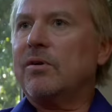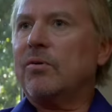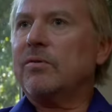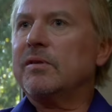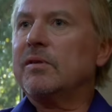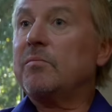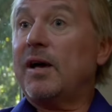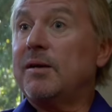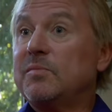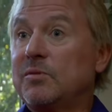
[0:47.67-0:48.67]
cold and the
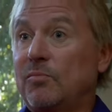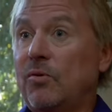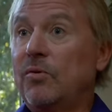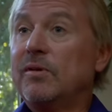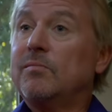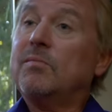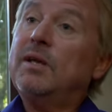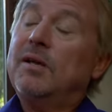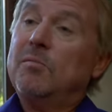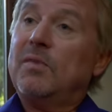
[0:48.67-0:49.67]
pipes broke, and
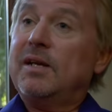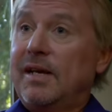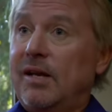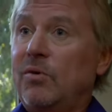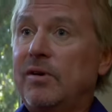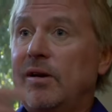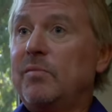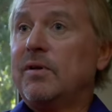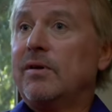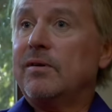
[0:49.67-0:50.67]
my dad went
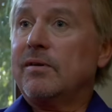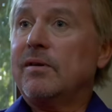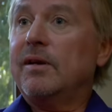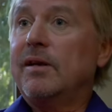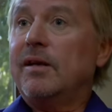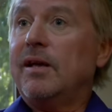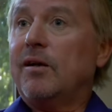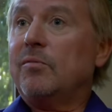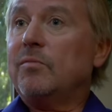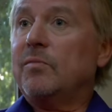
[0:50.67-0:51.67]
up there and
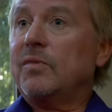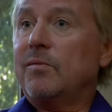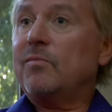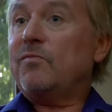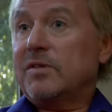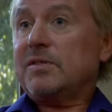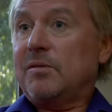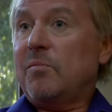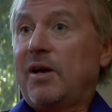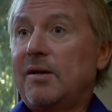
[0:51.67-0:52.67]
help them fix
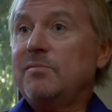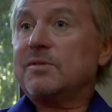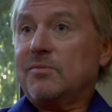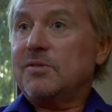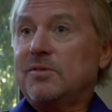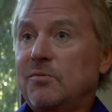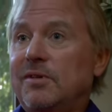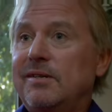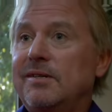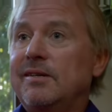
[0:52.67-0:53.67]
the pipes, which is
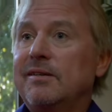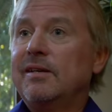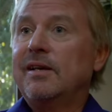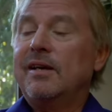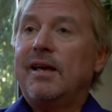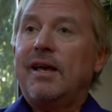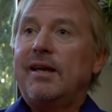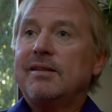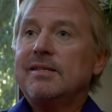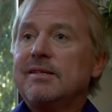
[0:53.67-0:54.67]
what he did.
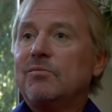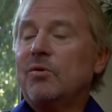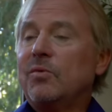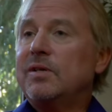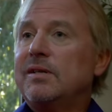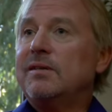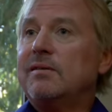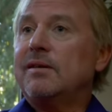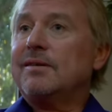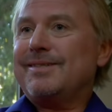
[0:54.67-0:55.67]
And they said, Well, we need
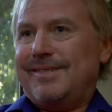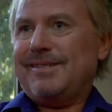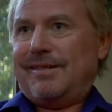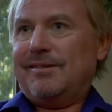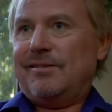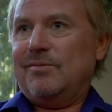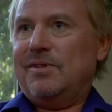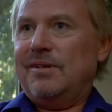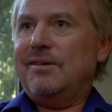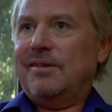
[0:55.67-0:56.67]
an assistant.
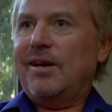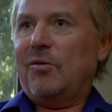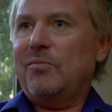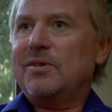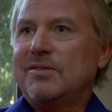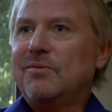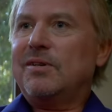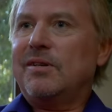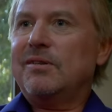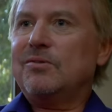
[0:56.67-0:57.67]
We need a help because
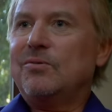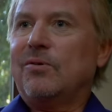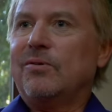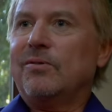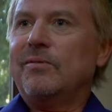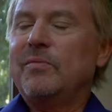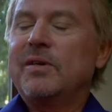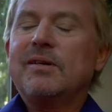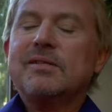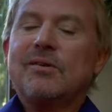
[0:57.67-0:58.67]
we're getting too old.
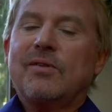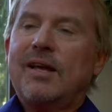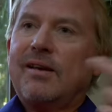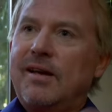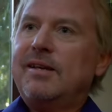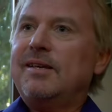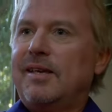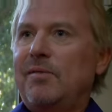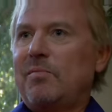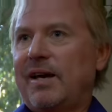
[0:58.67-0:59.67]
So that night he
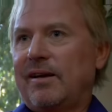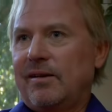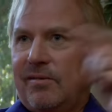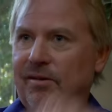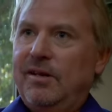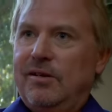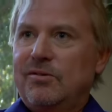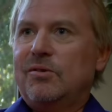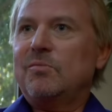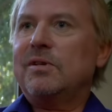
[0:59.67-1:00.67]
came back and
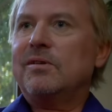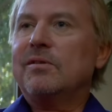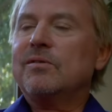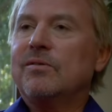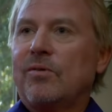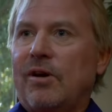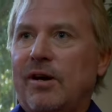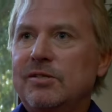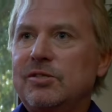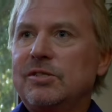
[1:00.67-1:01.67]
took me into the
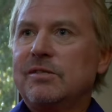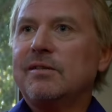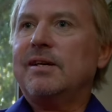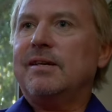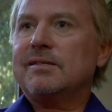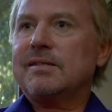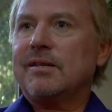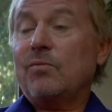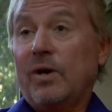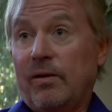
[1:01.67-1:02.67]
garage and
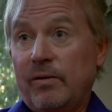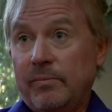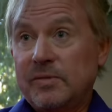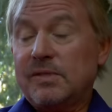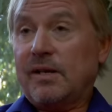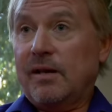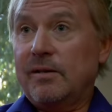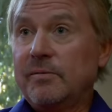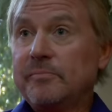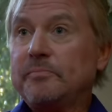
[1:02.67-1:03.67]
said, Well,
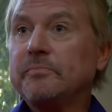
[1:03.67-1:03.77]
son,